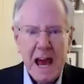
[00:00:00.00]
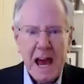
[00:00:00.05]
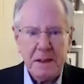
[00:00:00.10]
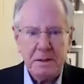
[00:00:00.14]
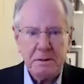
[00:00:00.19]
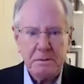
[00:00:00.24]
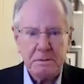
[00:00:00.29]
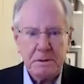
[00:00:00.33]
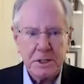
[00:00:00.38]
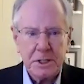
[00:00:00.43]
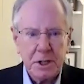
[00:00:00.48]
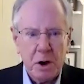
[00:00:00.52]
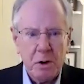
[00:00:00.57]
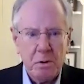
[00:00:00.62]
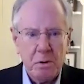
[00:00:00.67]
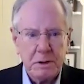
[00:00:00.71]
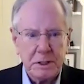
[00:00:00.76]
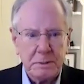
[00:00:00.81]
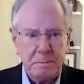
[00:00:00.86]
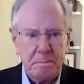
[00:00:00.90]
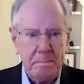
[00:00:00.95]
and the result
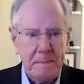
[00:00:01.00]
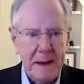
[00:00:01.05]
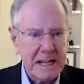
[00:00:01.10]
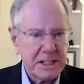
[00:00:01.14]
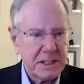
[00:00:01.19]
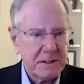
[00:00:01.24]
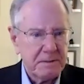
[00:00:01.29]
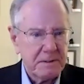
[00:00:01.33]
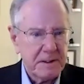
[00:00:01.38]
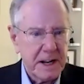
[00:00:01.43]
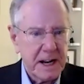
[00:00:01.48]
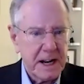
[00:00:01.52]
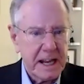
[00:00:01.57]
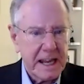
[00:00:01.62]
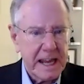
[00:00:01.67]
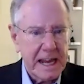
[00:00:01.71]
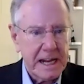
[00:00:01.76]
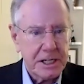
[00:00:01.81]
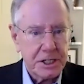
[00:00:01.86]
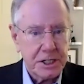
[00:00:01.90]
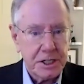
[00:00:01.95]
was massive
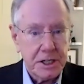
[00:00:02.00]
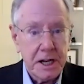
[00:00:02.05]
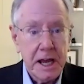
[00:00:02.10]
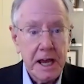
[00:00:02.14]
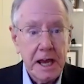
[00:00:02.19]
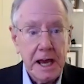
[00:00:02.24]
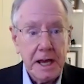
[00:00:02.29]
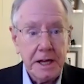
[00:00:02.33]
litigation